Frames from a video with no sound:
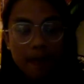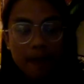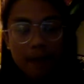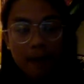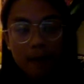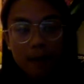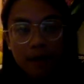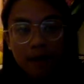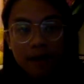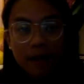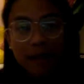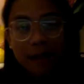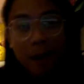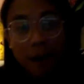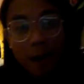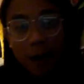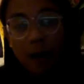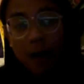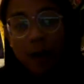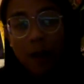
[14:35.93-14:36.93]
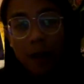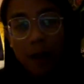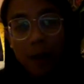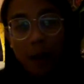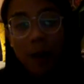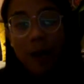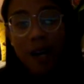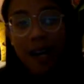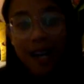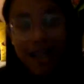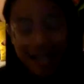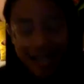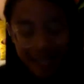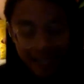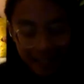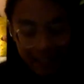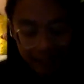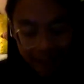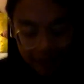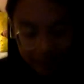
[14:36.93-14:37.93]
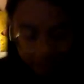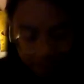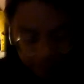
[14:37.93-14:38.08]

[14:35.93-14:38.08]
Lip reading: what they call aloha aina,